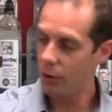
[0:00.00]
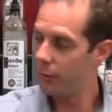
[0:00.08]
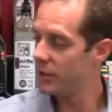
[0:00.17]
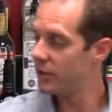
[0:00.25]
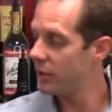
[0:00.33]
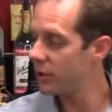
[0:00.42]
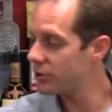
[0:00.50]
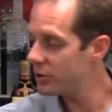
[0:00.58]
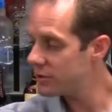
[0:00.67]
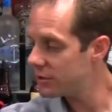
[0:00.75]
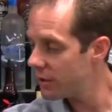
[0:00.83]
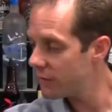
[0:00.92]
Will be
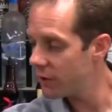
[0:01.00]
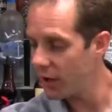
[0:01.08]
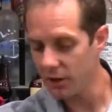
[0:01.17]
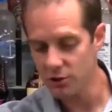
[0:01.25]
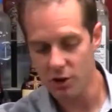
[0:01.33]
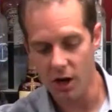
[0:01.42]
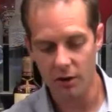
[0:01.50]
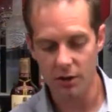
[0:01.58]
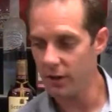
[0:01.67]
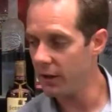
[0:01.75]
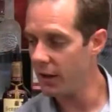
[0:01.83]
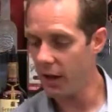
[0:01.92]
delicious if you like
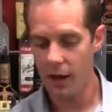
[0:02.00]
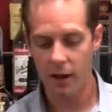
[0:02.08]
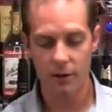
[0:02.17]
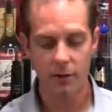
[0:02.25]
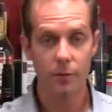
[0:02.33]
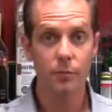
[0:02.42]
chocolate and